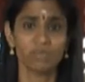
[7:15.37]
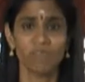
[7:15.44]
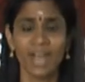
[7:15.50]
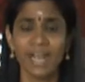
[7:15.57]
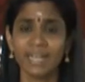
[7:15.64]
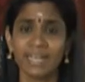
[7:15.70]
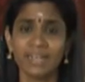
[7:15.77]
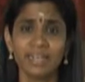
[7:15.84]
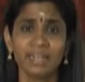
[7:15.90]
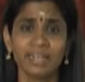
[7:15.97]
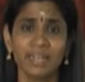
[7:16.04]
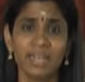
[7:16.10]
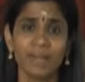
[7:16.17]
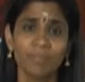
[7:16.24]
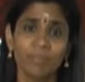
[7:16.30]
Back in it,
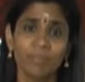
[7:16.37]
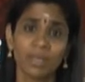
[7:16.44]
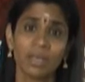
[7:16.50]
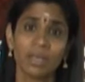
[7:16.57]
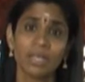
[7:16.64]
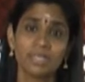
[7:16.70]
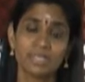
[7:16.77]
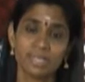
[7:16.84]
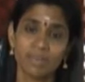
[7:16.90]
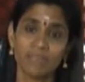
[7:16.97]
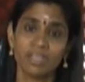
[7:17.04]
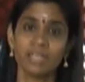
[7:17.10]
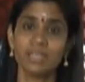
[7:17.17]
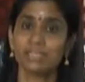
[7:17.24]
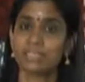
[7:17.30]
they see
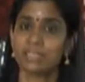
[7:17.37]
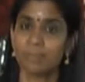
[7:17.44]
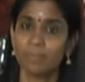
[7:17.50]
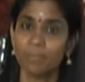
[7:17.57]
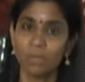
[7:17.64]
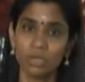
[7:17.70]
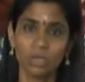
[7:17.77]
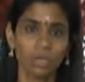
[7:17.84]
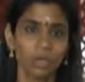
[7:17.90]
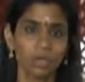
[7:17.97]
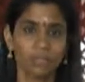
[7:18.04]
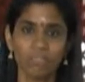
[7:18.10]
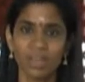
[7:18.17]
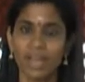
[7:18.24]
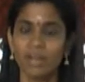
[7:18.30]
whether it is a book or a
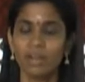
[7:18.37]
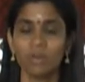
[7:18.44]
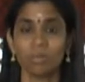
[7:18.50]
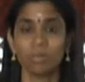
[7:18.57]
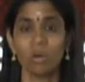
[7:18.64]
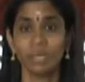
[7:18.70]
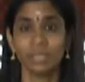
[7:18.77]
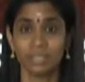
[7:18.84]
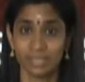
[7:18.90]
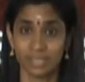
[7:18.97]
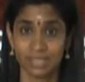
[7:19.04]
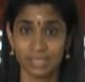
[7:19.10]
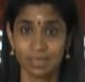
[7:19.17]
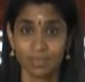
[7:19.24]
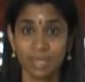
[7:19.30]
fan or what it is.